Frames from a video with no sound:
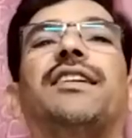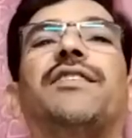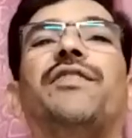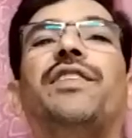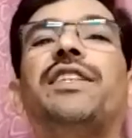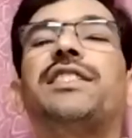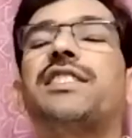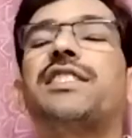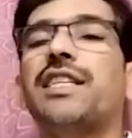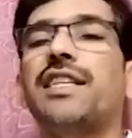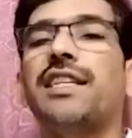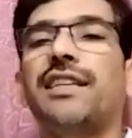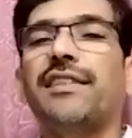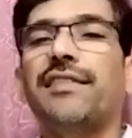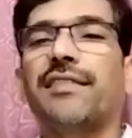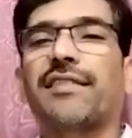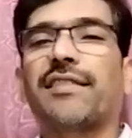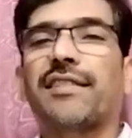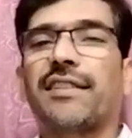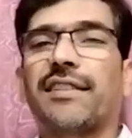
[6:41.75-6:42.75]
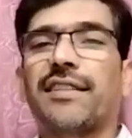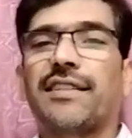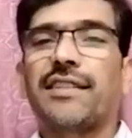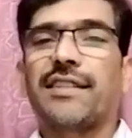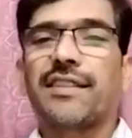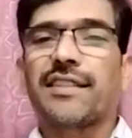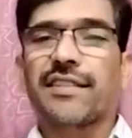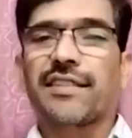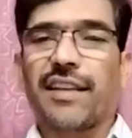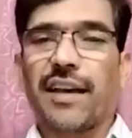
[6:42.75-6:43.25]
which is
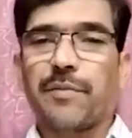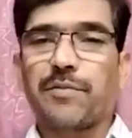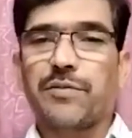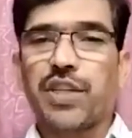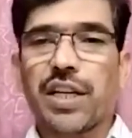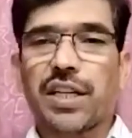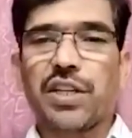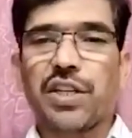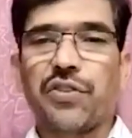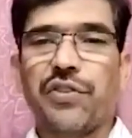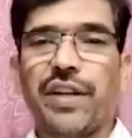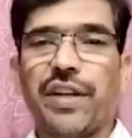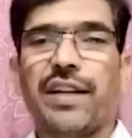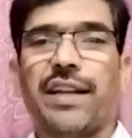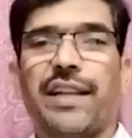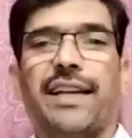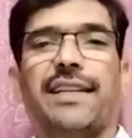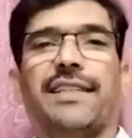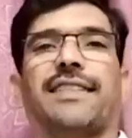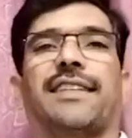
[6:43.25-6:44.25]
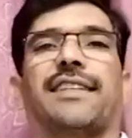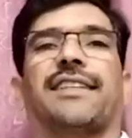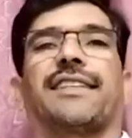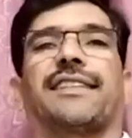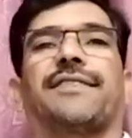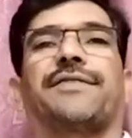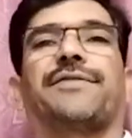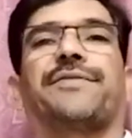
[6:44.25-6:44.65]
subjective in nature.